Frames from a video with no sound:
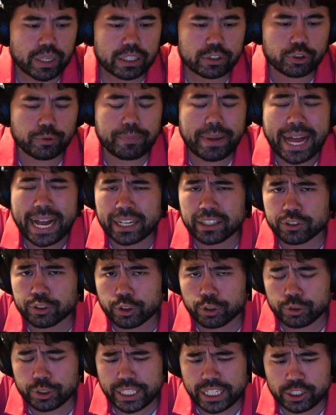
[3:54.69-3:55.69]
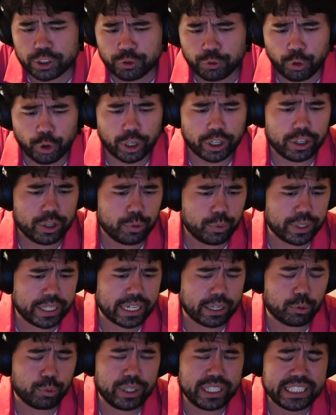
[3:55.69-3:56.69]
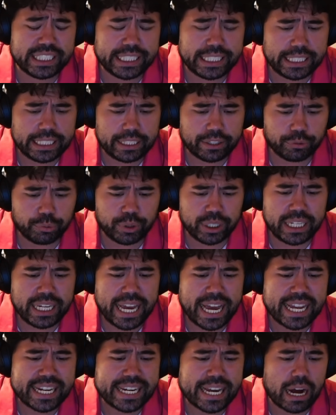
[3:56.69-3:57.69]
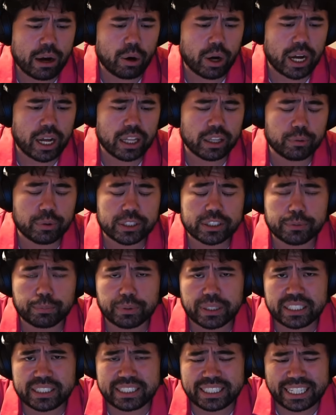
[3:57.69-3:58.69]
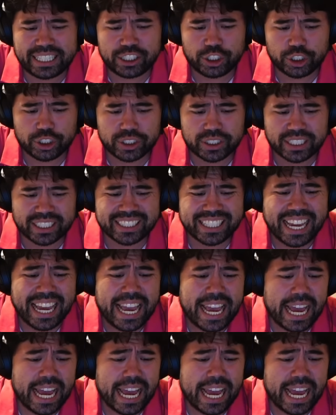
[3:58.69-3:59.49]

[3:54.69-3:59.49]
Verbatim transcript: So Magnus goes h4. We get queen to e3, and now Alireza plays knight g6,